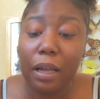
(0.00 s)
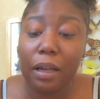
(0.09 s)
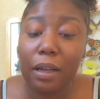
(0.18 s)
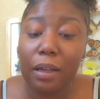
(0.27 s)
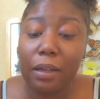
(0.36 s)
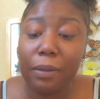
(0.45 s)

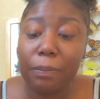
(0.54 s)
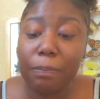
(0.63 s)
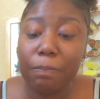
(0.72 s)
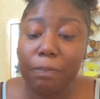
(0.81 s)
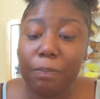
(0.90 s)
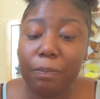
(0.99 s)

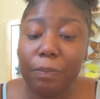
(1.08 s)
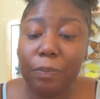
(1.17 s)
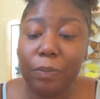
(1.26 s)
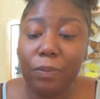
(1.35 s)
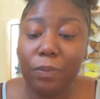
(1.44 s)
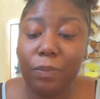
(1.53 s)
And
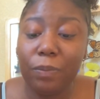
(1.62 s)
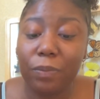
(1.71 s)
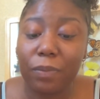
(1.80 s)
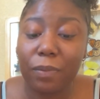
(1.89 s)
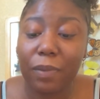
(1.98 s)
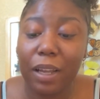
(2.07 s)

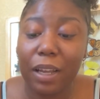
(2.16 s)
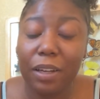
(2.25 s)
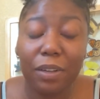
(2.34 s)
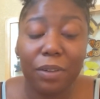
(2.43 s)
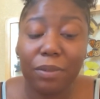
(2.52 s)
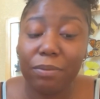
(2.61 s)
you
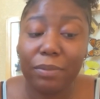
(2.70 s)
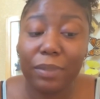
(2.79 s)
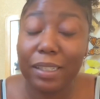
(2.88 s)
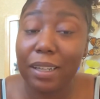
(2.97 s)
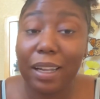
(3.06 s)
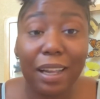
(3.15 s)
know,
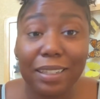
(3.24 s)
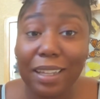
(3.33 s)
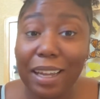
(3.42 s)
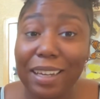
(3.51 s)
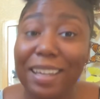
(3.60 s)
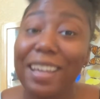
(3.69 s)
that's all I gotta
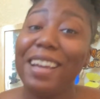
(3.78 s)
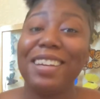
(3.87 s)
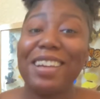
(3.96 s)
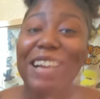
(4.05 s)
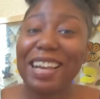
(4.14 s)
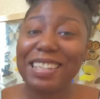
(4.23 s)
say.
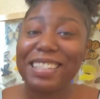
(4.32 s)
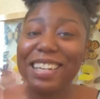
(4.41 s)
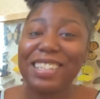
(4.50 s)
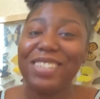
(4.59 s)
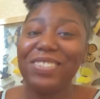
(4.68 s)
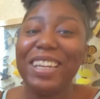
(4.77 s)
Y'all gotta stay
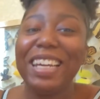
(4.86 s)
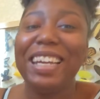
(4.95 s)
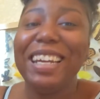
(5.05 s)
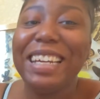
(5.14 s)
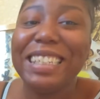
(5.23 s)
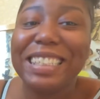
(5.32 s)

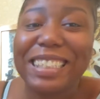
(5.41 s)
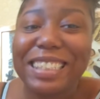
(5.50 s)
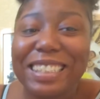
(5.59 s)
sweet.